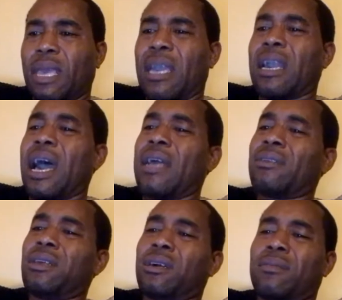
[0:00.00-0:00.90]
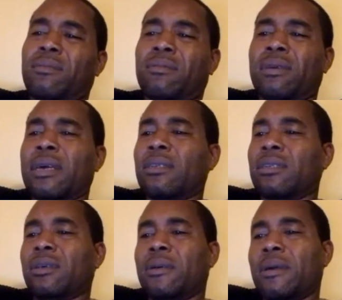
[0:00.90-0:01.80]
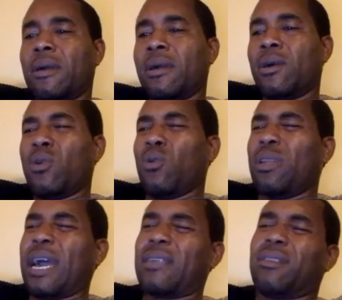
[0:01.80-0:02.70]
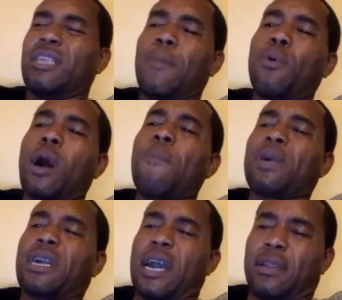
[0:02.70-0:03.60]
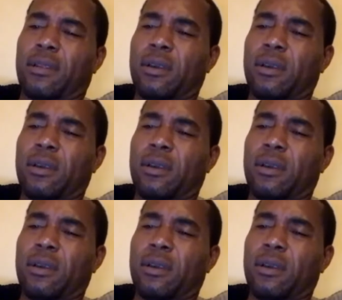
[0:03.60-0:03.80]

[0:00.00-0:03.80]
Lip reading: And guys, look. Oh, nice double uppercut